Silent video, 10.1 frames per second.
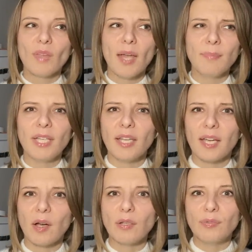I mean,
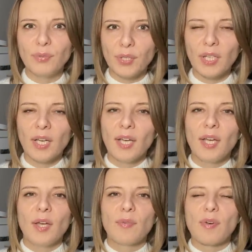like on foot
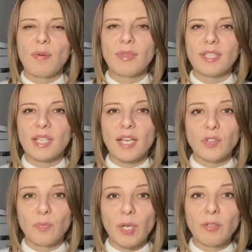from the side
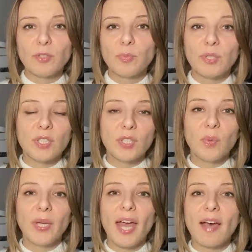of Belarus. But
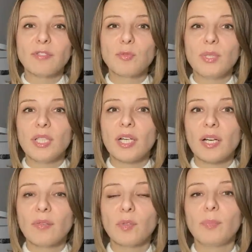still, we have to be
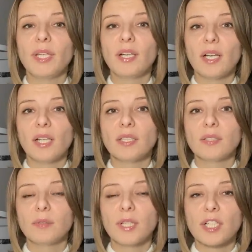careful, because
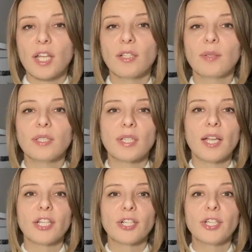Lukashenko is
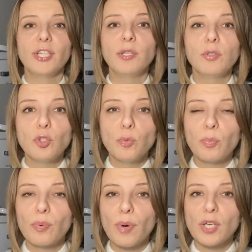under huge
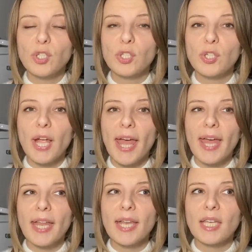pressure,
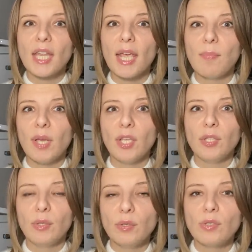and they may
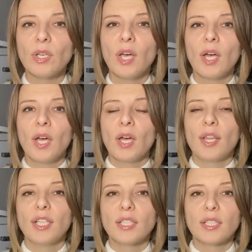use
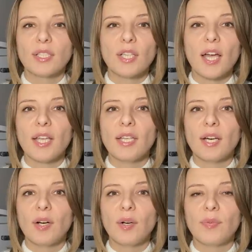this side
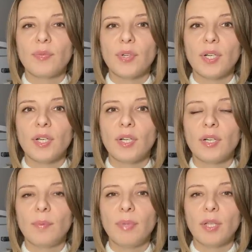of
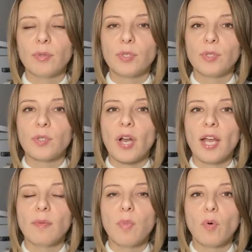uh,
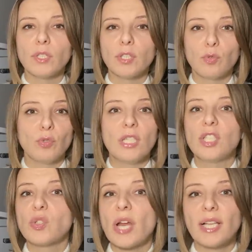Belarus-Ukraine border to
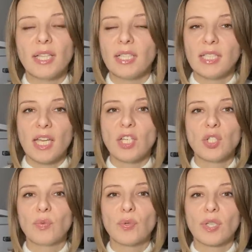distract the
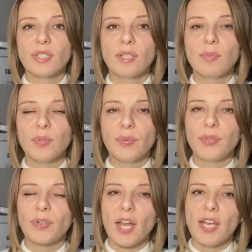attention, for example, of
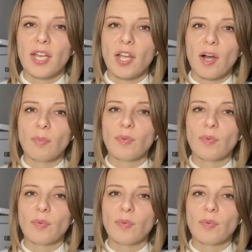Ukrainian armed